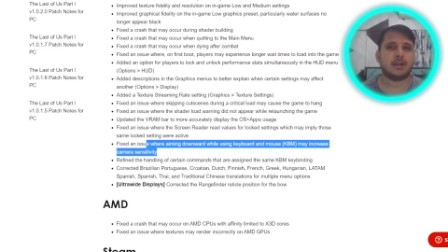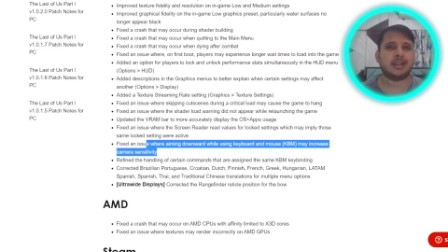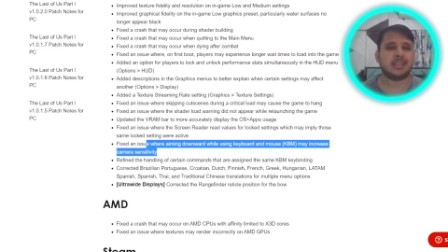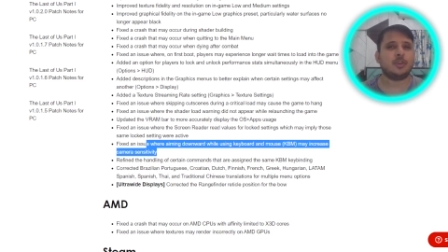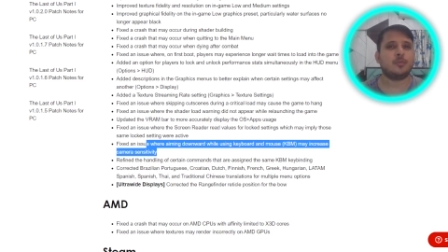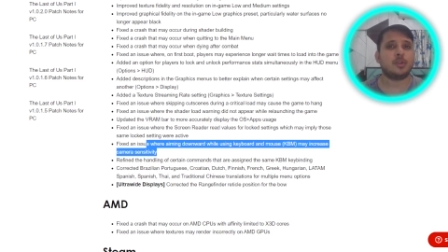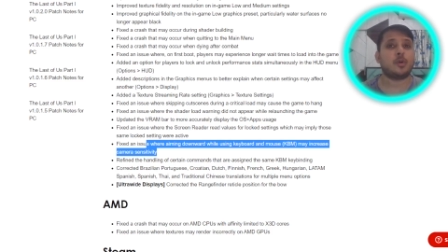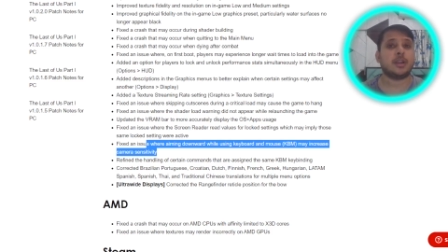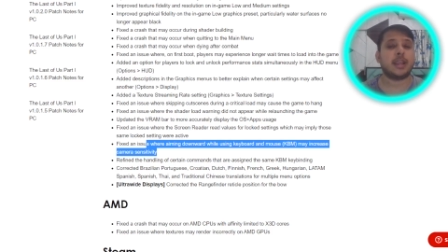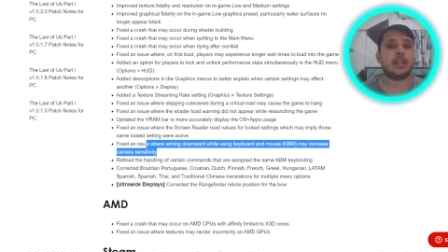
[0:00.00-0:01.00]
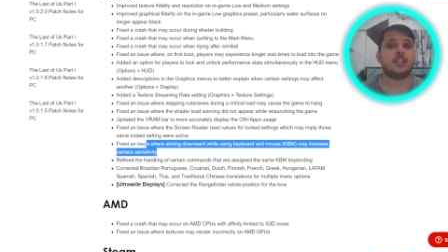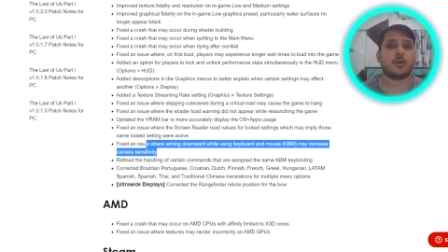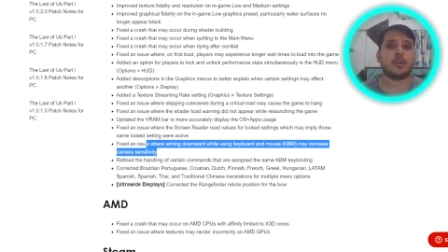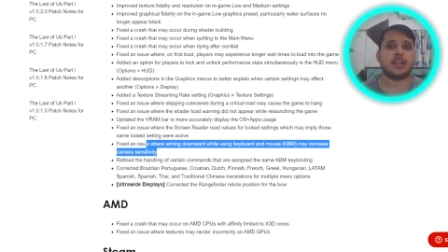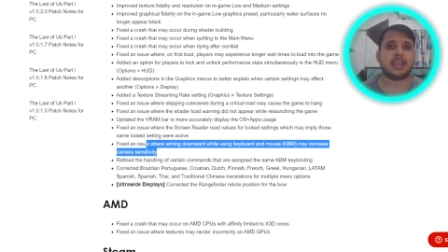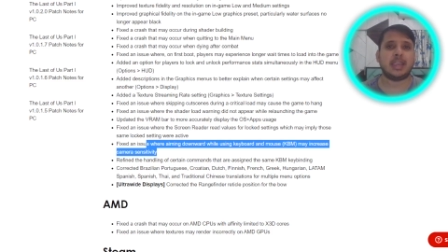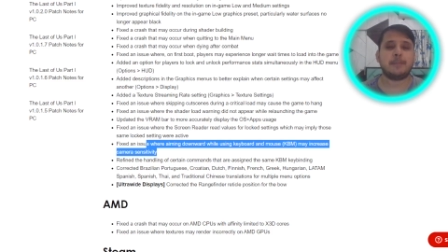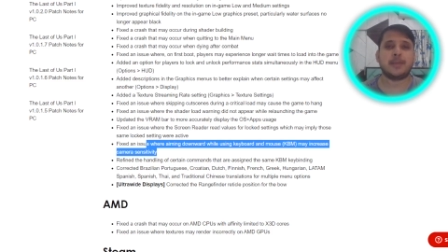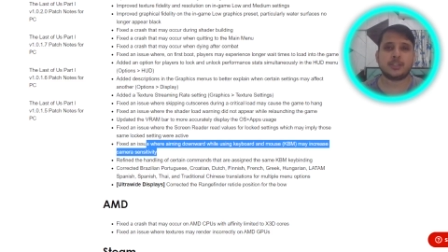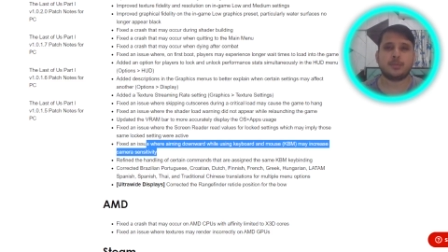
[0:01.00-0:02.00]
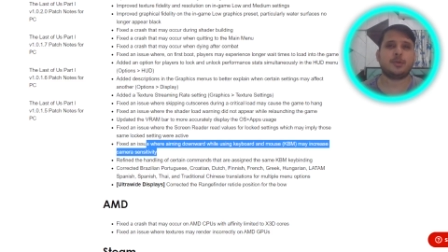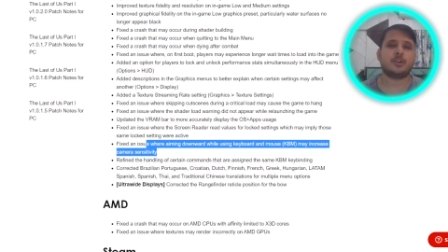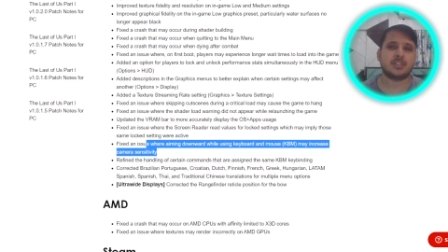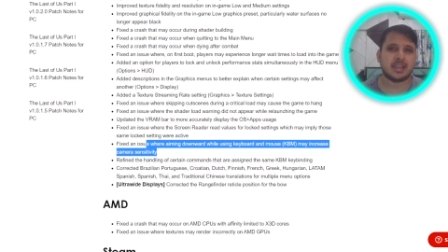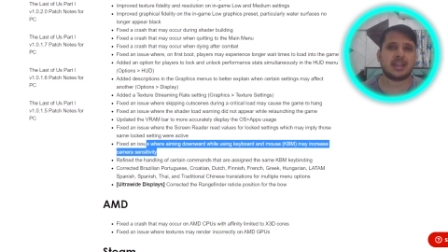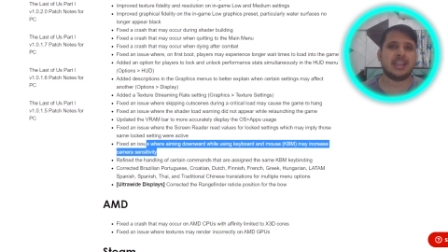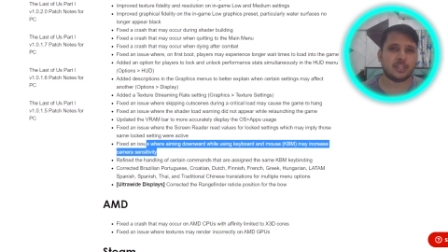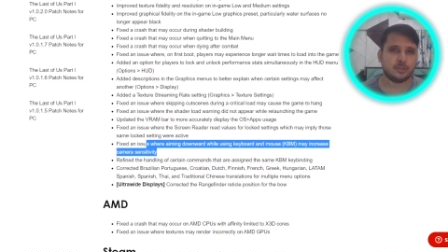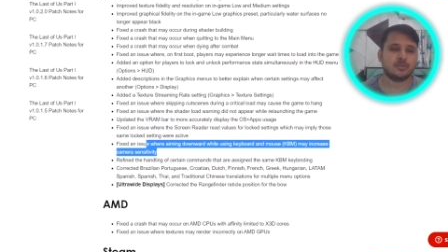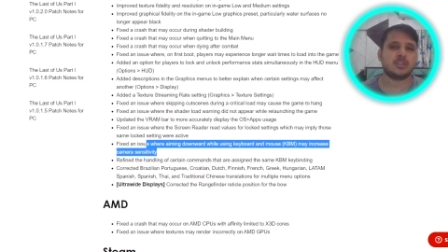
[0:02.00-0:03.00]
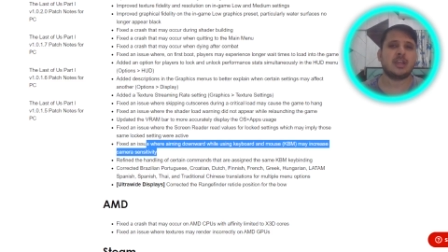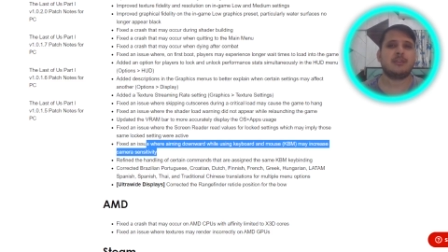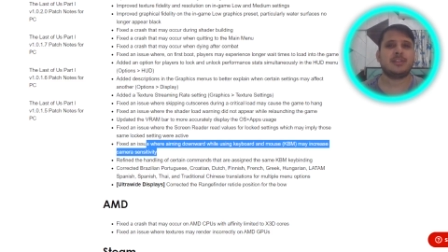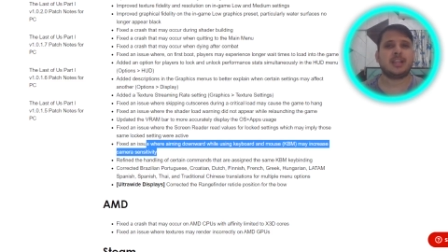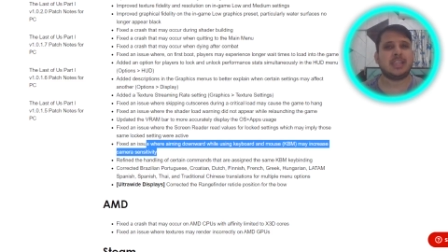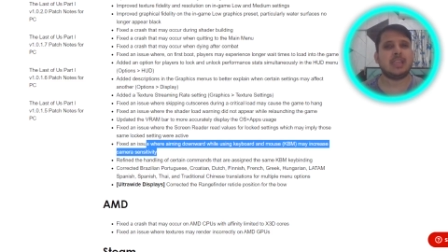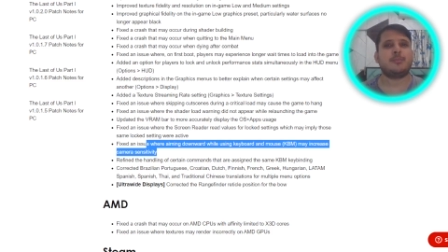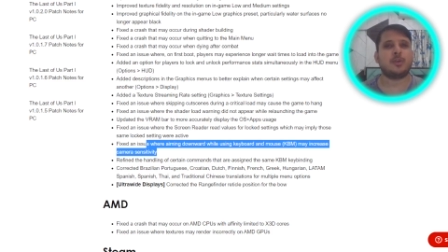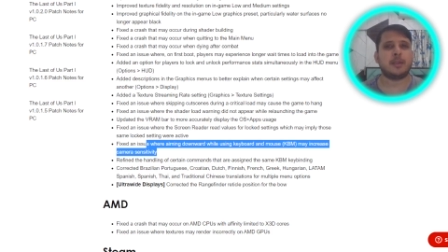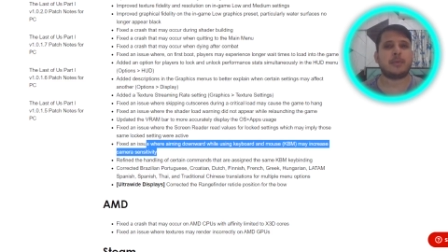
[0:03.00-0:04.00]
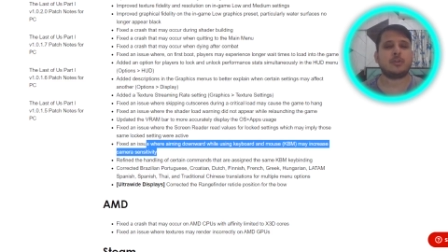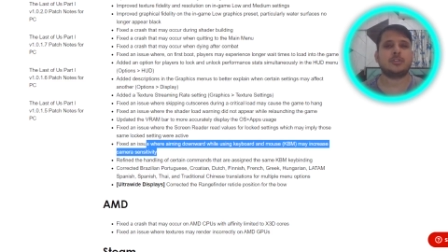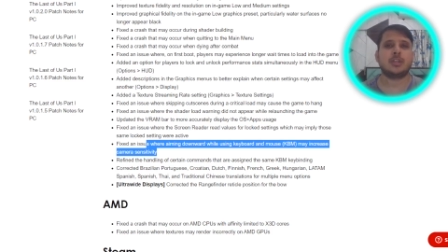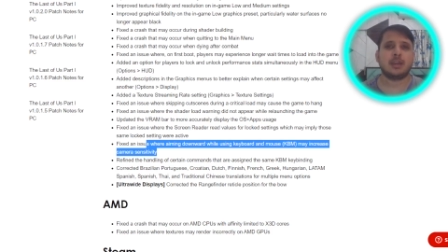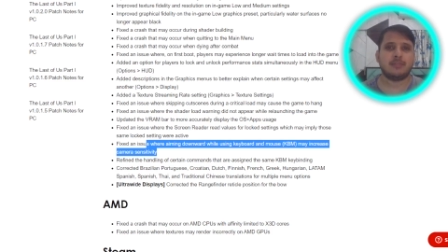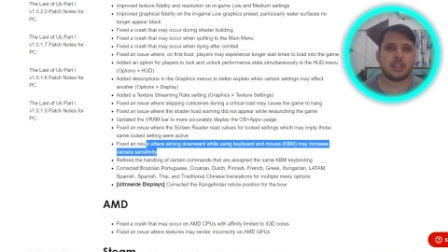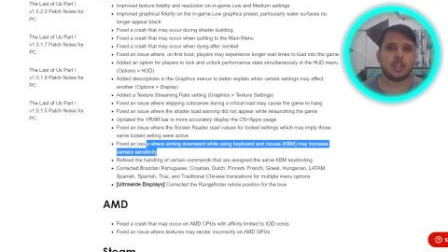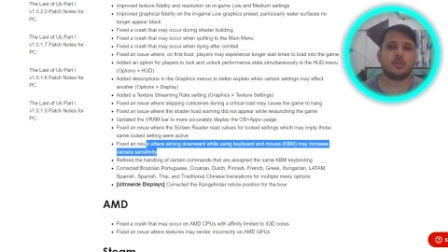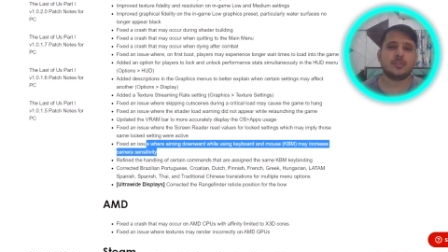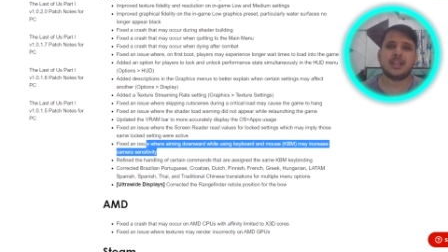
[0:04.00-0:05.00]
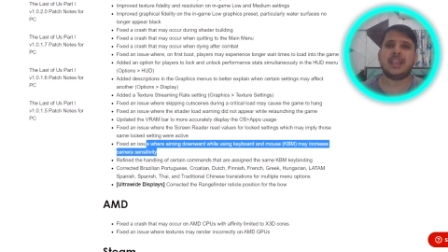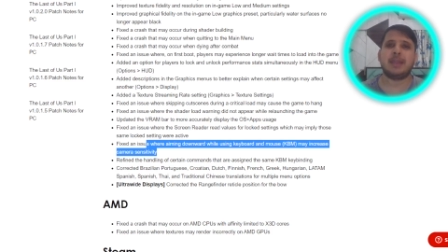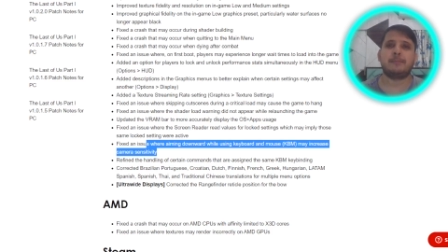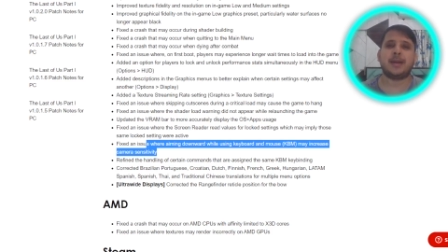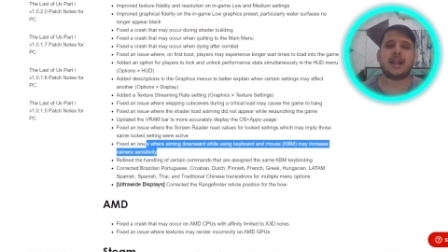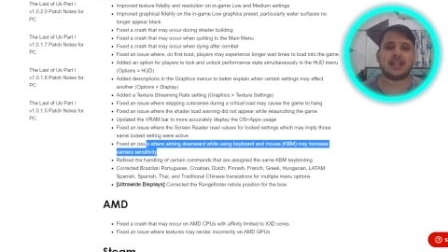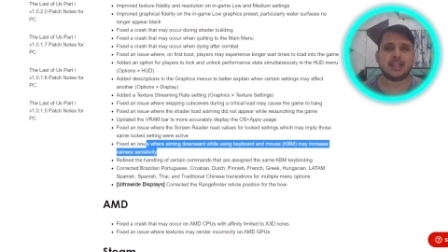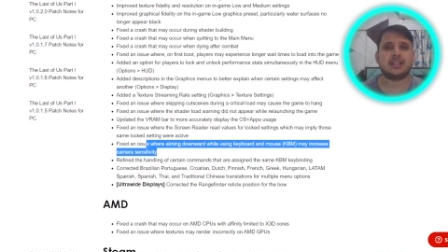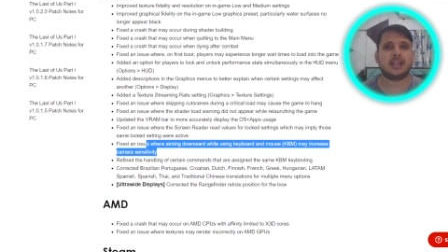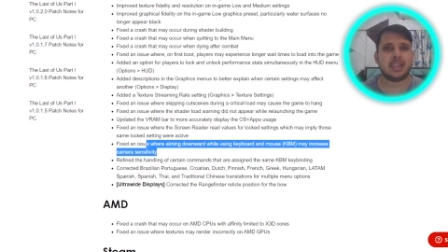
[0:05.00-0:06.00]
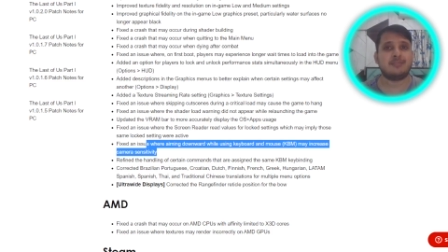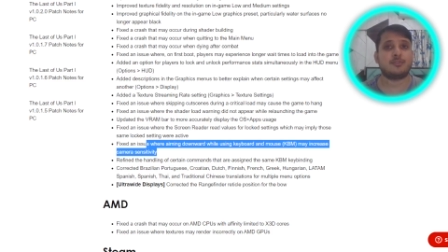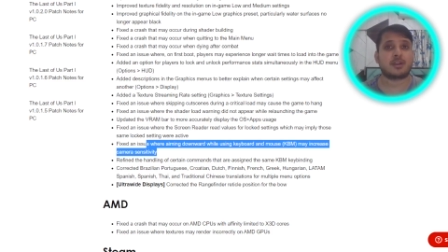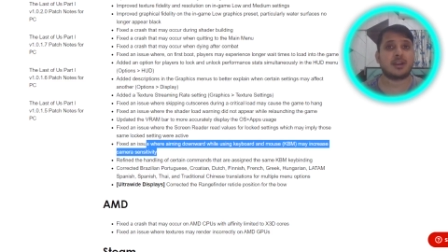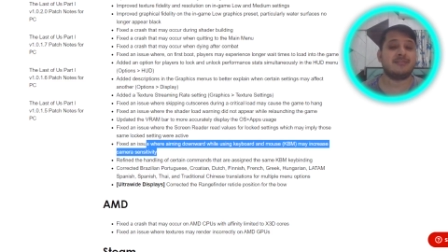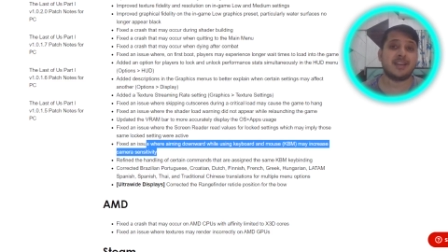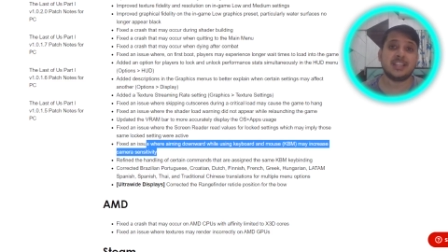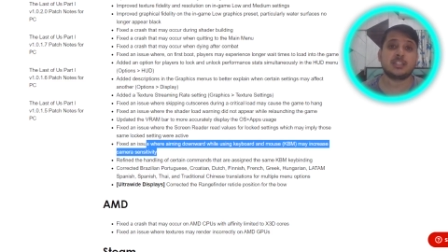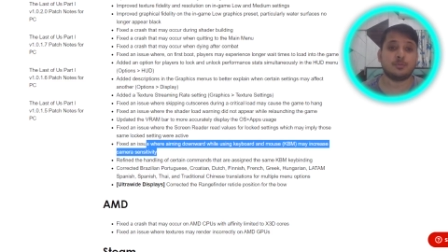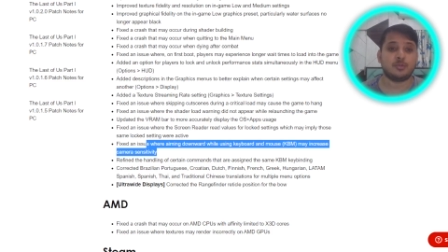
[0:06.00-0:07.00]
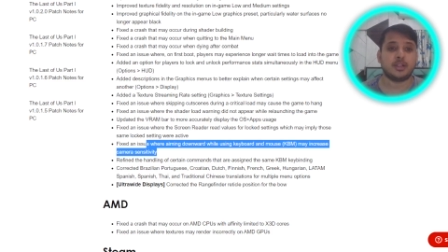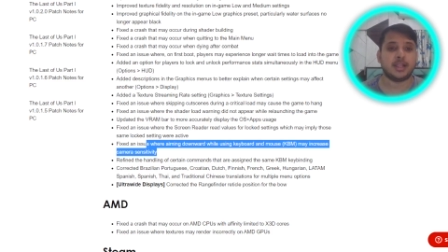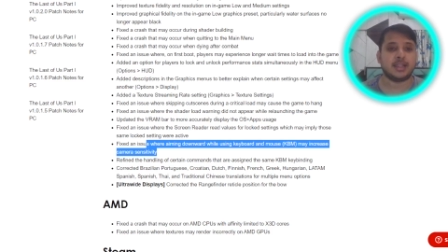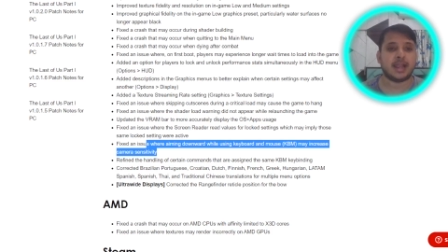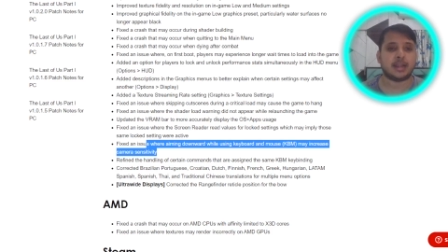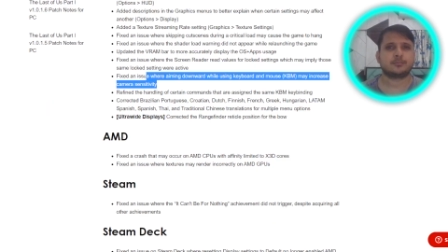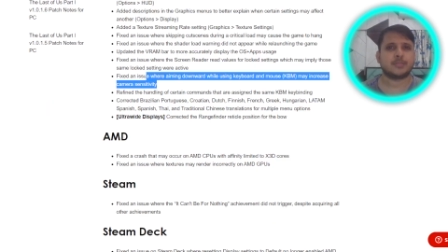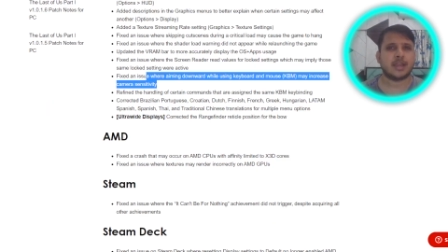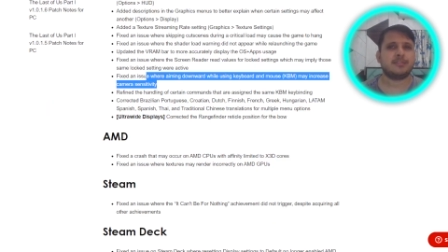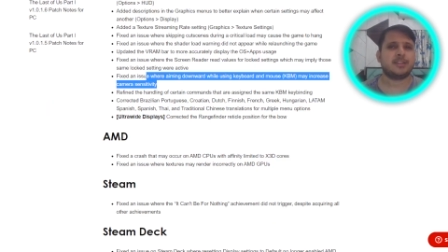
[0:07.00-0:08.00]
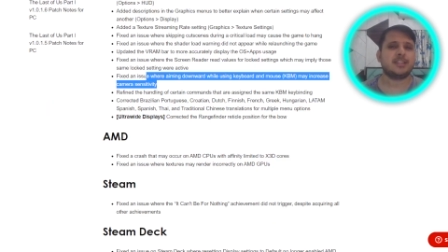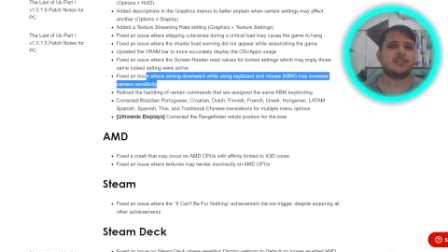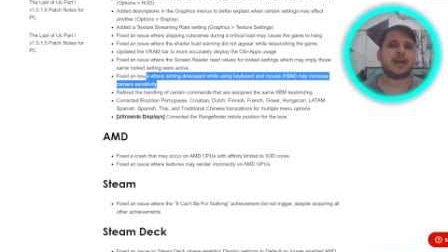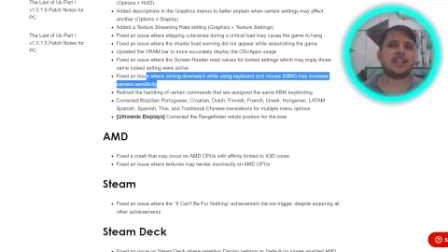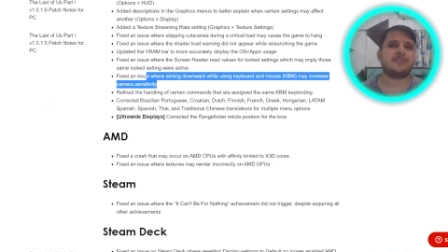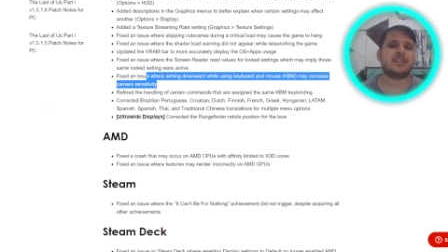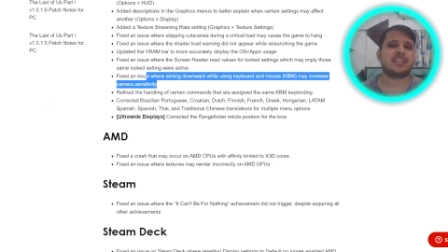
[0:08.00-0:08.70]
i think you will not enjoy the game much more because there are issues with the keyboard and mouse when you use a gamepad i think the game would run very smoothly in that and with this patch fix